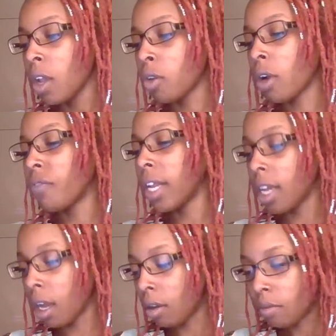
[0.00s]
Your
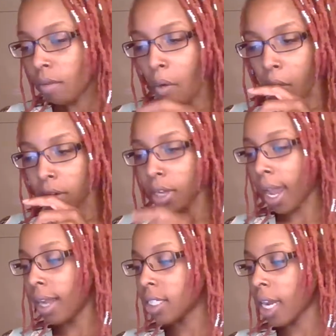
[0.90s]
video,
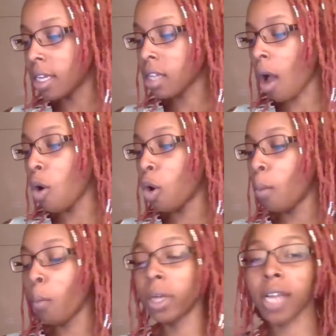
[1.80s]
AJ is
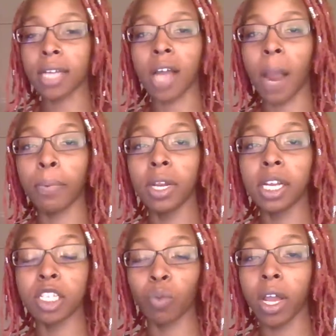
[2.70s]
Home, which has a
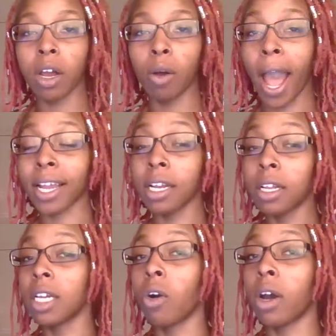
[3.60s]
hyperlink as well. I can
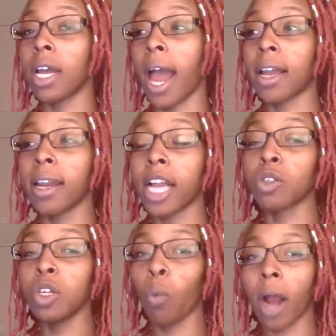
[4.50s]
click on it and I can
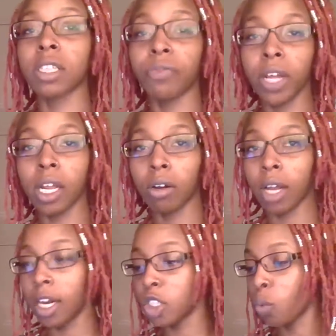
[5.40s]
actually watch the video.
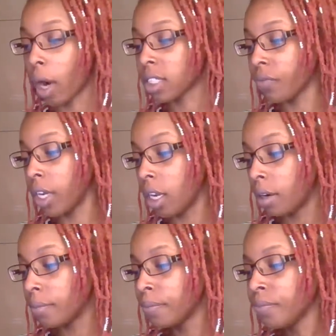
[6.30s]
They let you watch the
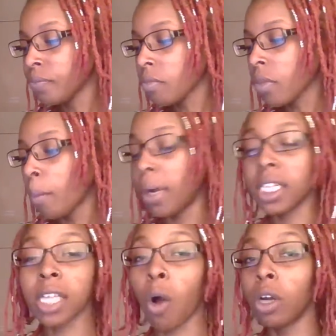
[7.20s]
video, but
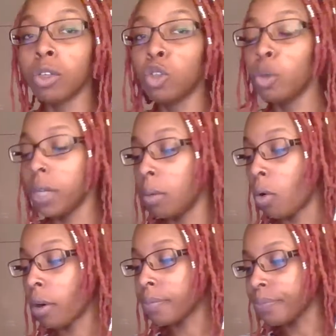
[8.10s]
it's not on YouTube
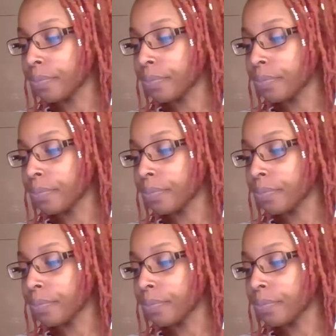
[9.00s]
anymore.